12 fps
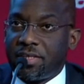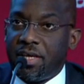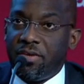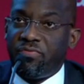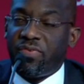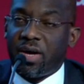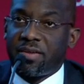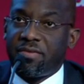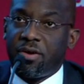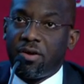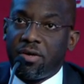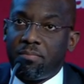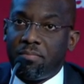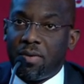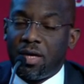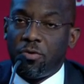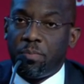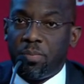key factor, in
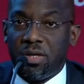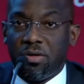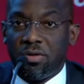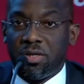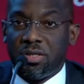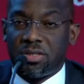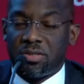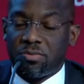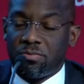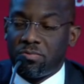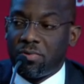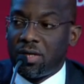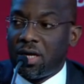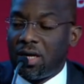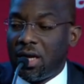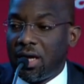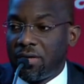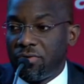my opinion, is what I
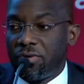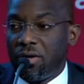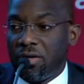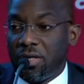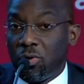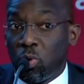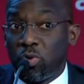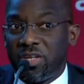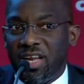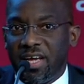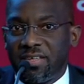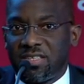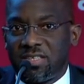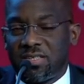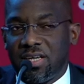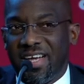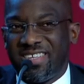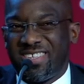like to call the
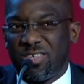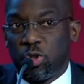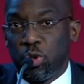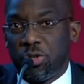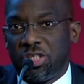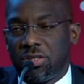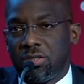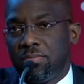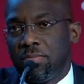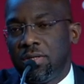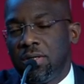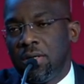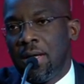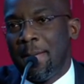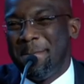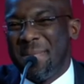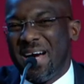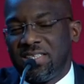ruthless execution
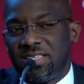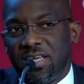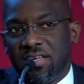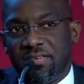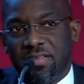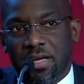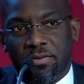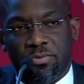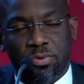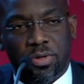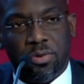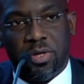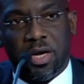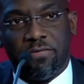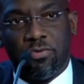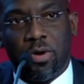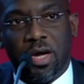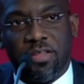mindset that we
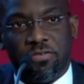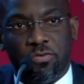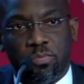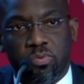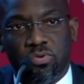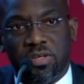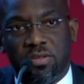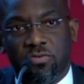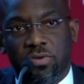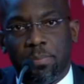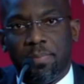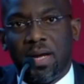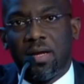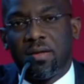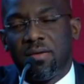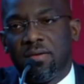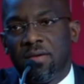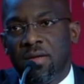have tried to put into the
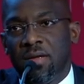bank.